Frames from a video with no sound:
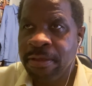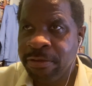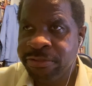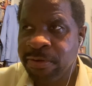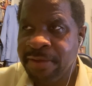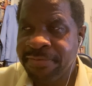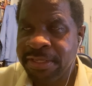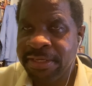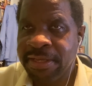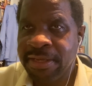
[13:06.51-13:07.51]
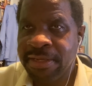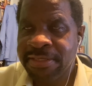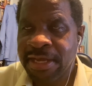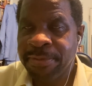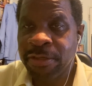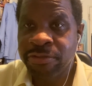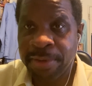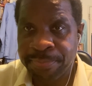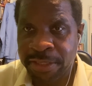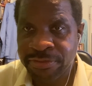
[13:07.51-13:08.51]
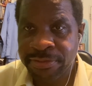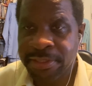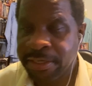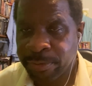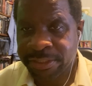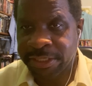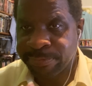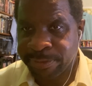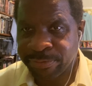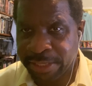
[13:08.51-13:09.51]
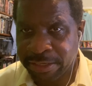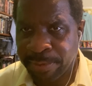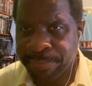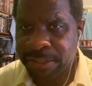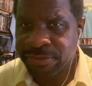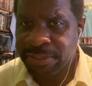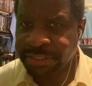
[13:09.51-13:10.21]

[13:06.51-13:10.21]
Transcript: Also have a link down below to my Patreon, and I want to say a special thank you to my patron.